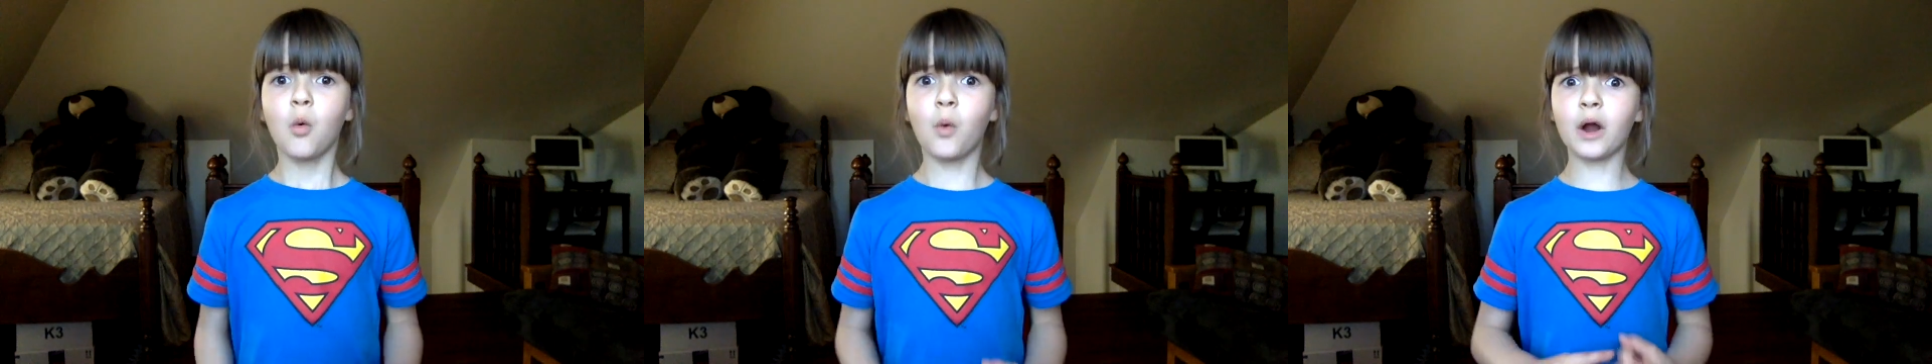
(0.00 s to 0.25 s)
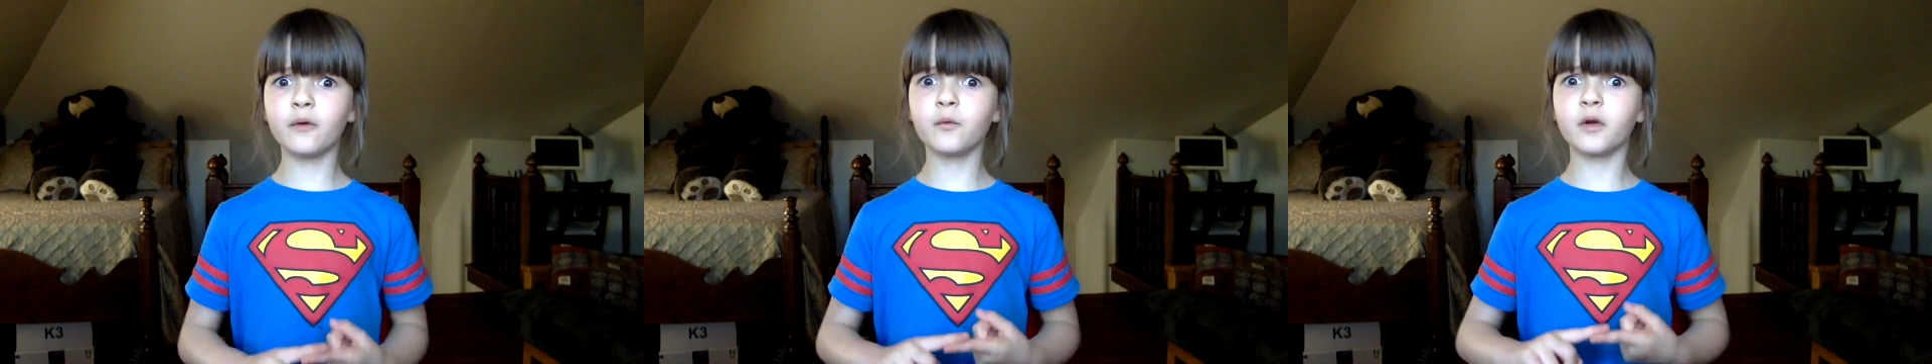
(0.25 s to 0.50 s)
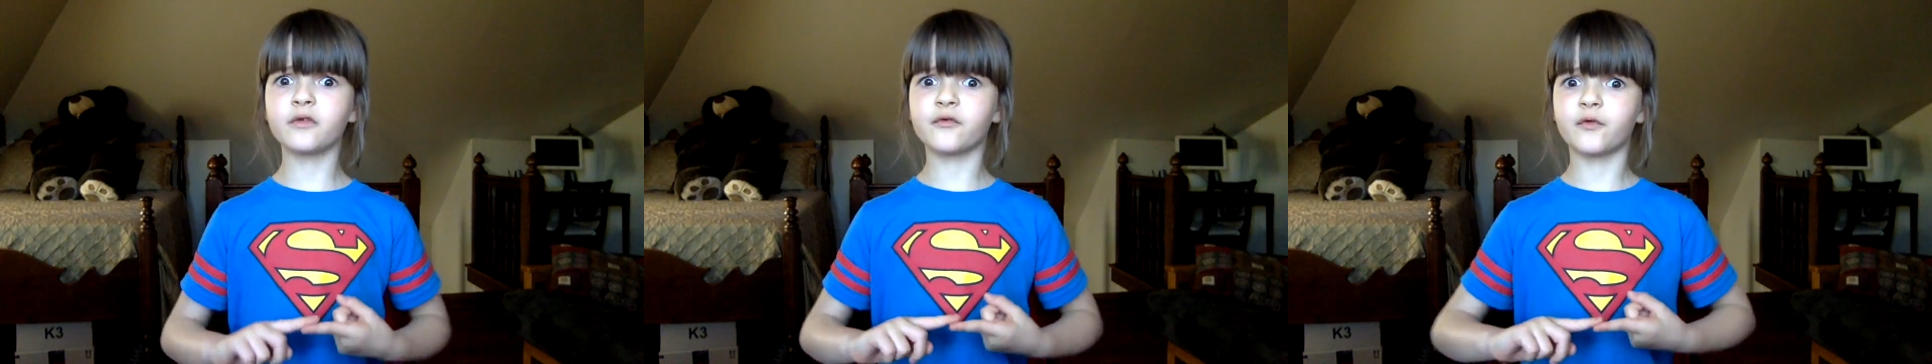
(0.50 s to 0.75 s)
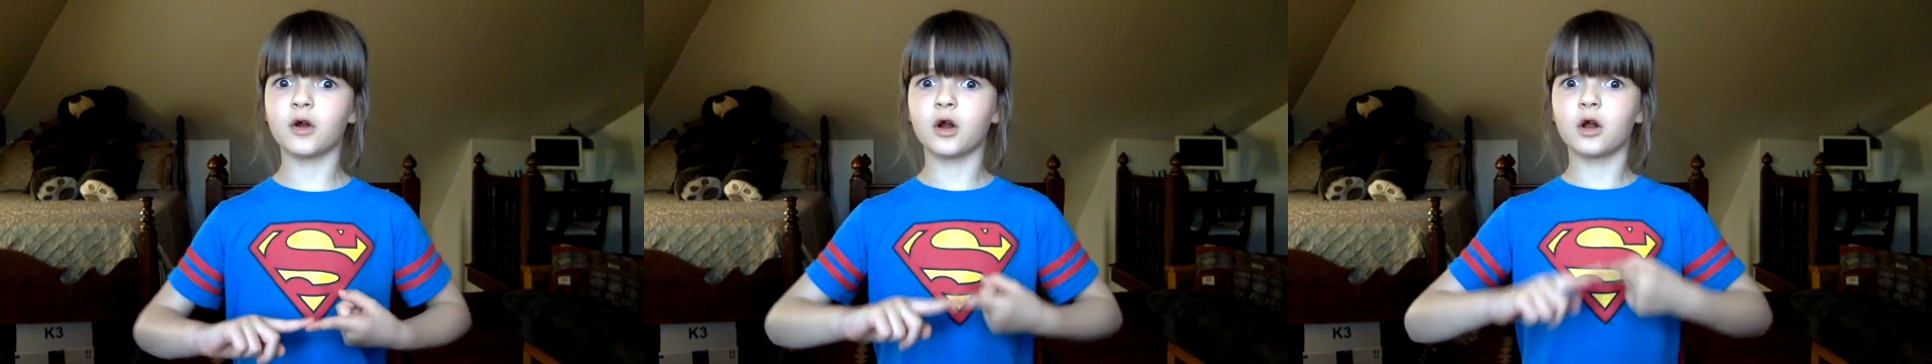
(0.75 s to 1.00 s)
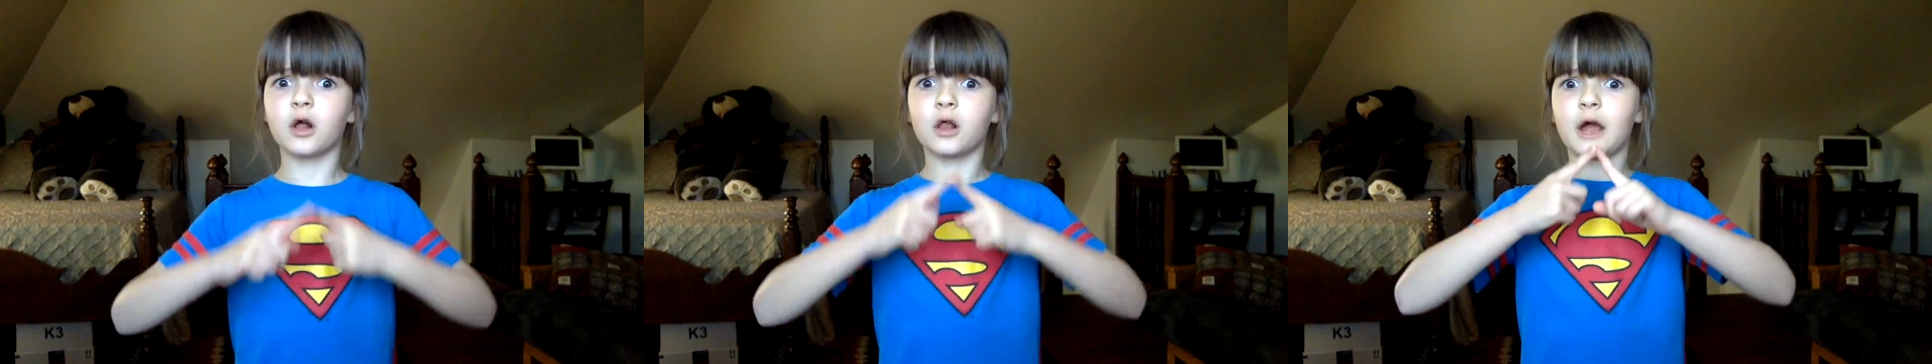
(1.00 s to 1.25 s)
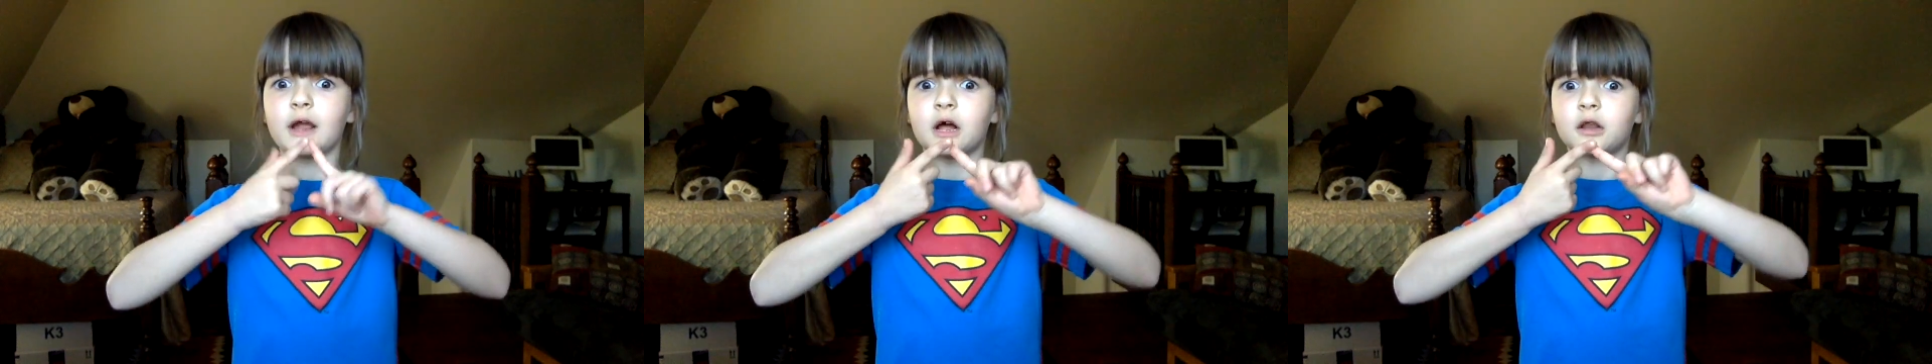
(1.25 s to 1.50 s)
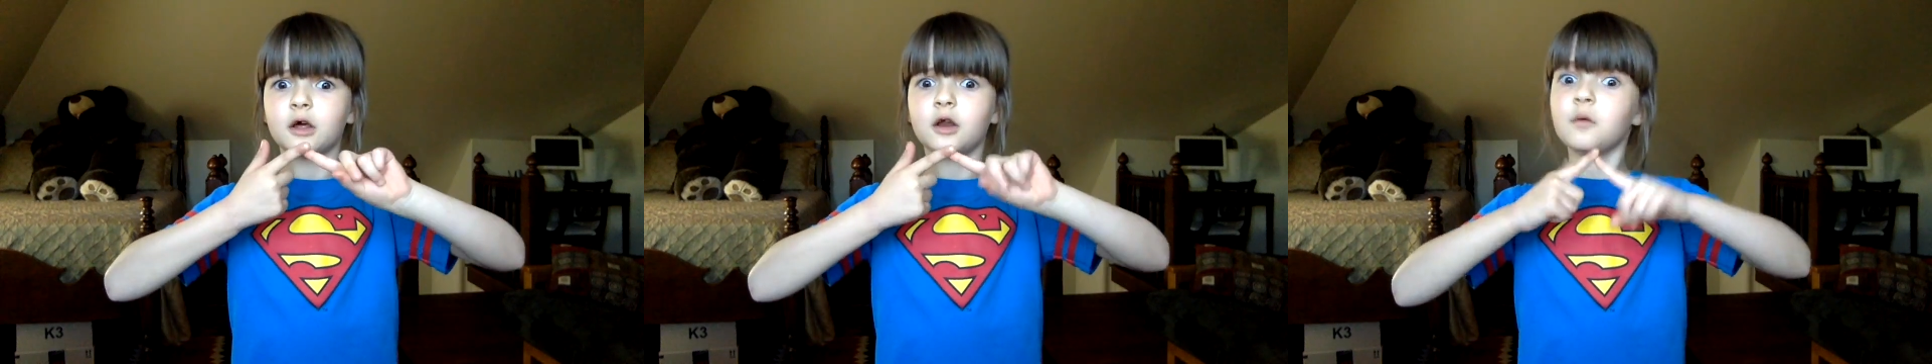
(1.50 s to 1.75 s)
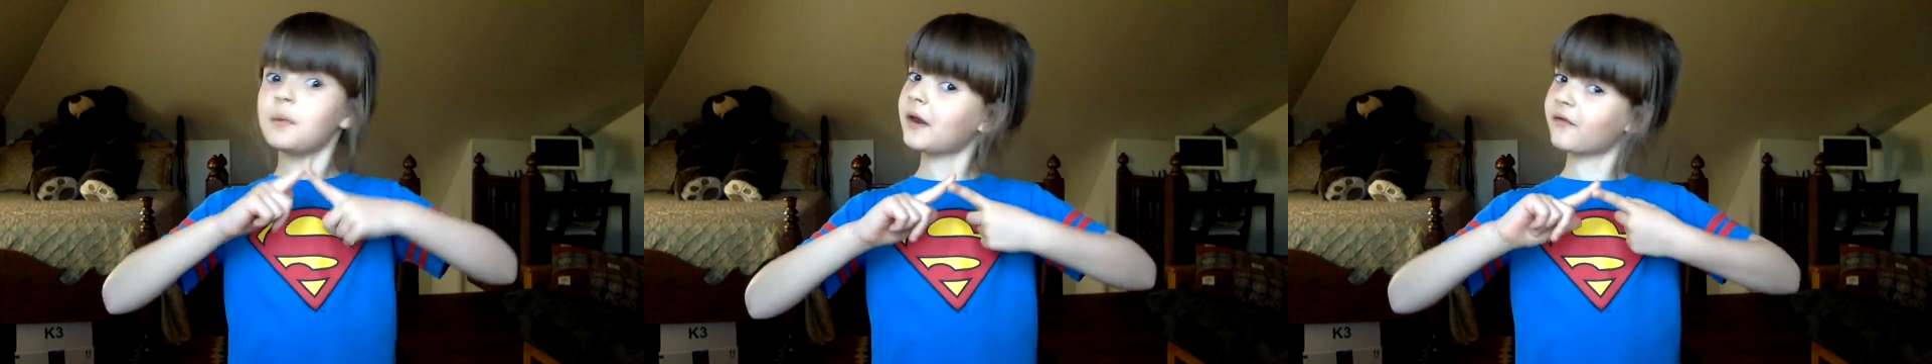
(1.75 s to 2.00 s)
One was for like a
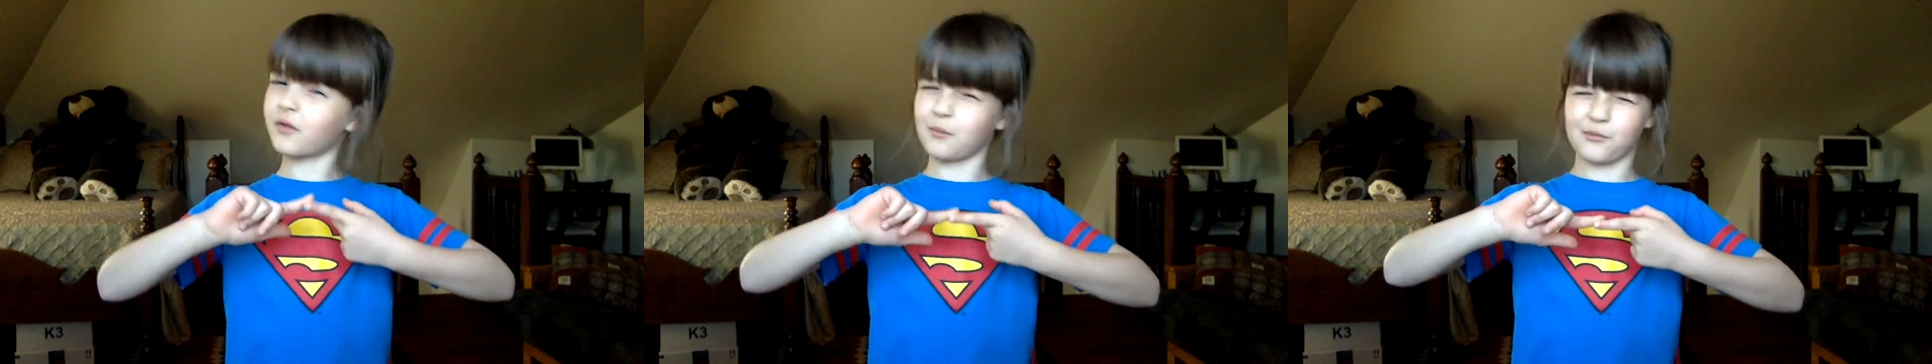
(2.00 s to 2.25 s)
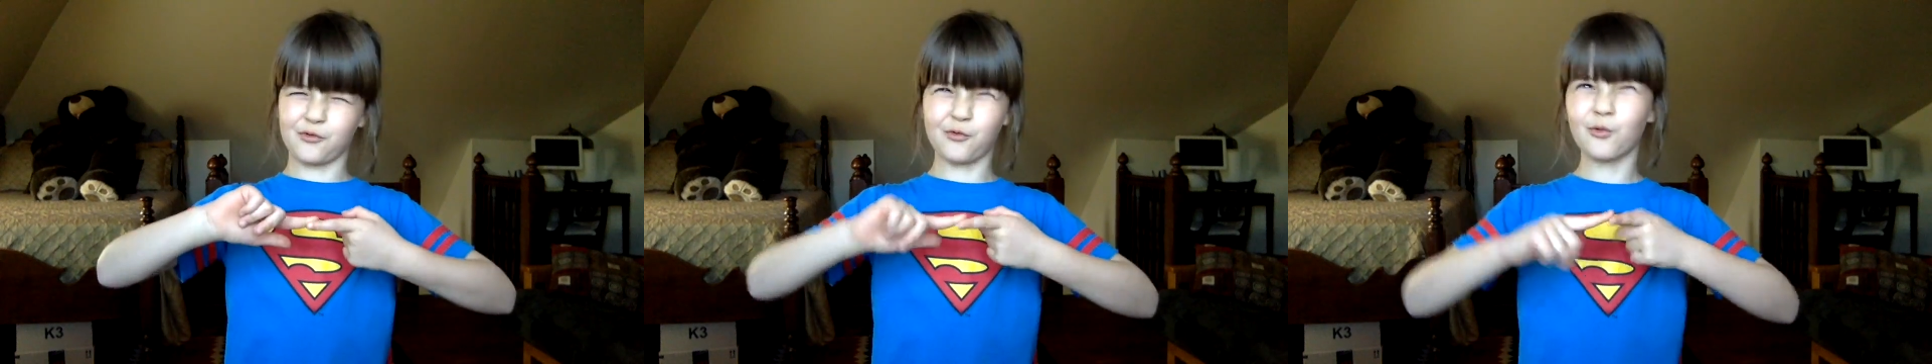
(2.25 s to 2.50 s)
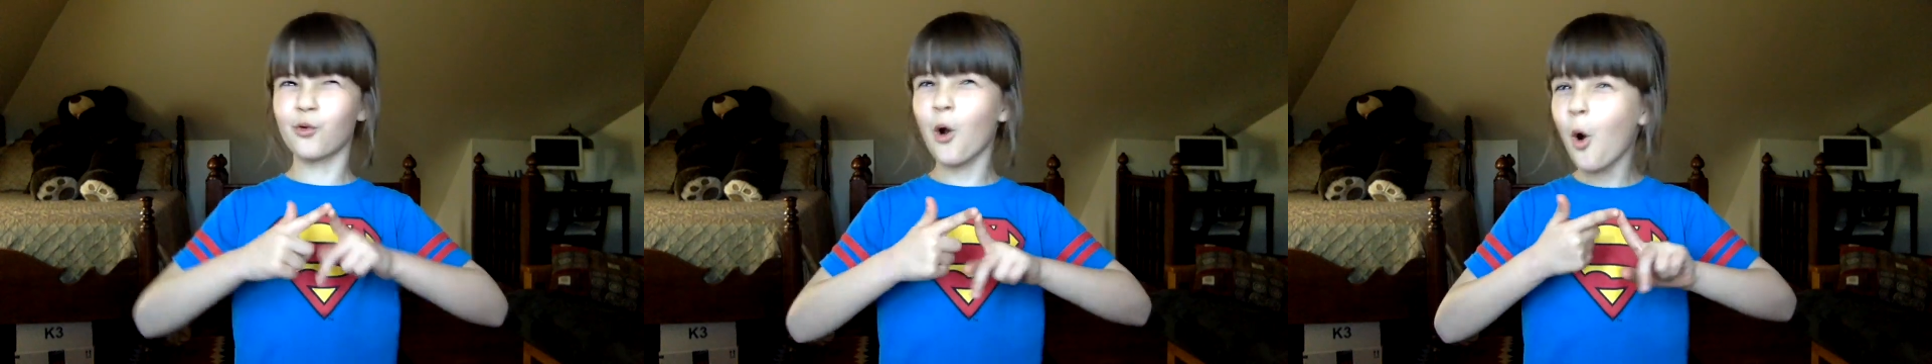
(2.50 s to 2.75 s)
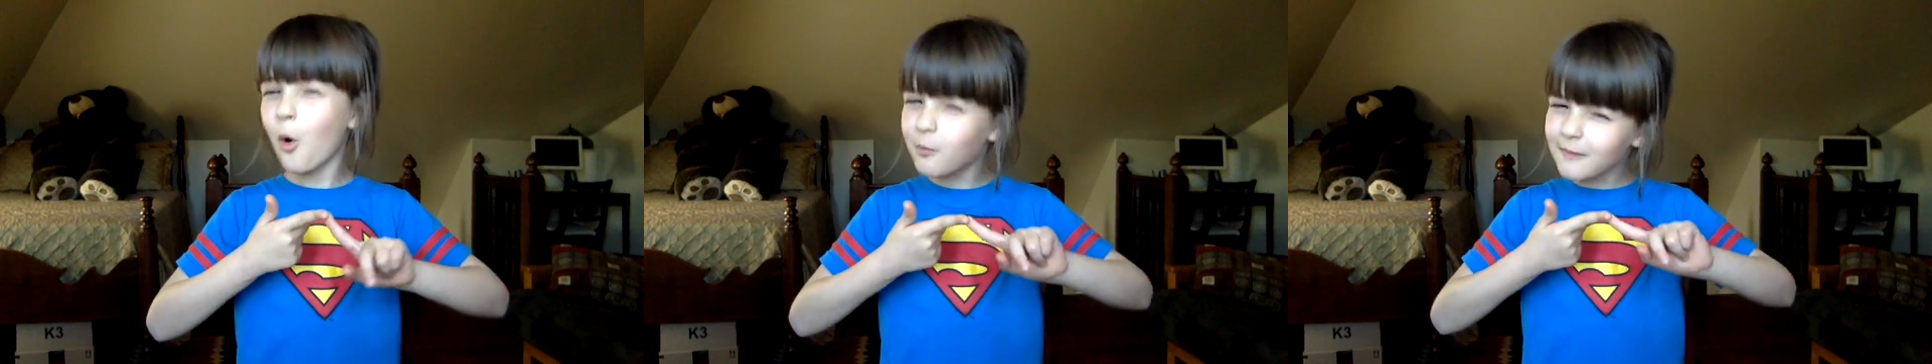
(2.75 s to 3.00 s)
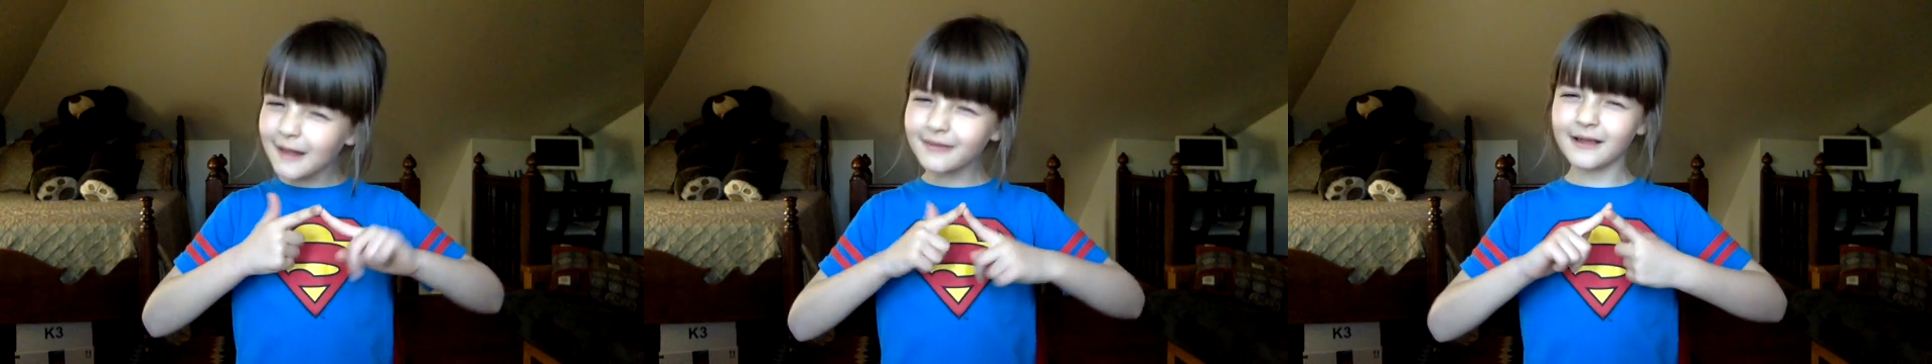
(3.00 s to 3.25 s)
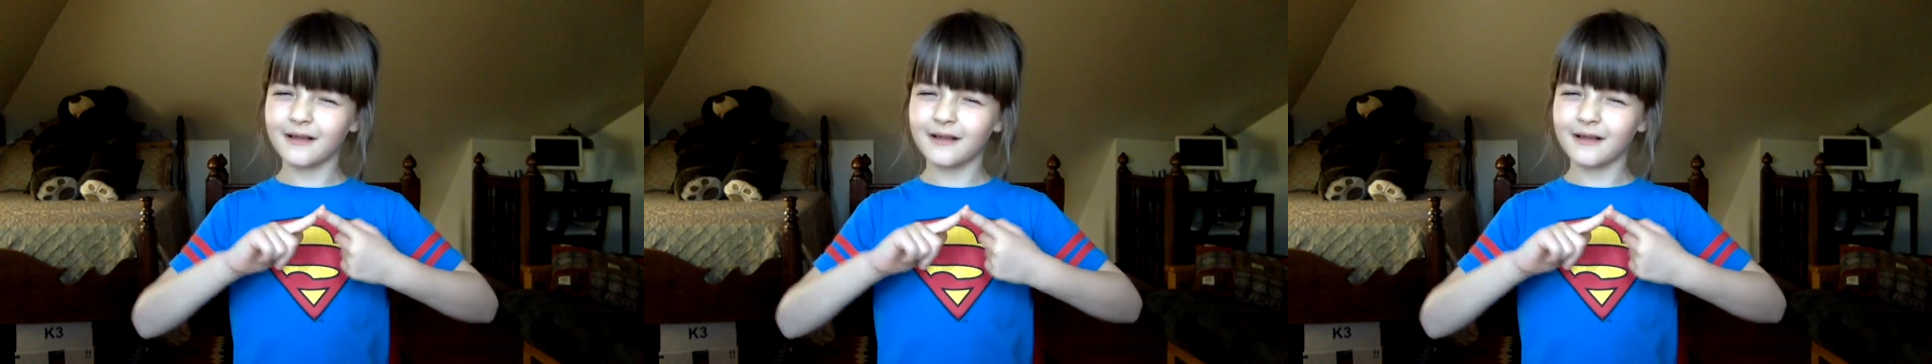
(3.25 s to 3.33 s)
little bit of some romance,